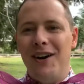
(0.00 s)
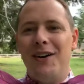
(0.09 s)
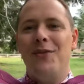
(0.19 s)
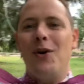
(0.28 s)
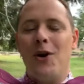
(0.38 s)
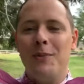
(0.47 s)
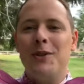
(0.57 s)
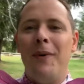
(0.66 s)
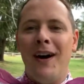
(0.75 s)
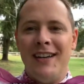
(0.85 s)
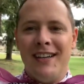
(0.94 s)
Welcome to
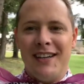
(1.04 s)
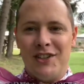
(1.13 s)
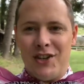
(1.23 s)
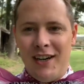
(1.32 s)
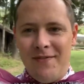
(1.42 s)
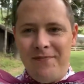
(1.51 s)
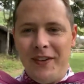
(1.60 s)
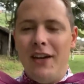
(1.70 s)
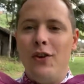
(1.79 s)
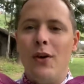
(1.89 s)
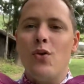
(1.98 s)
Pioneer Country. If
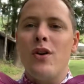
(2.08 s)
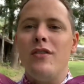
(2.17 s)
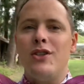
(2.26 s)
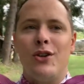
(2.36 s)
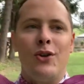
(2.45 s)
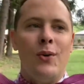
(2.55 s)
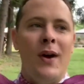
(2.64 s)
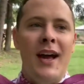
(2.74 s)
you are looking to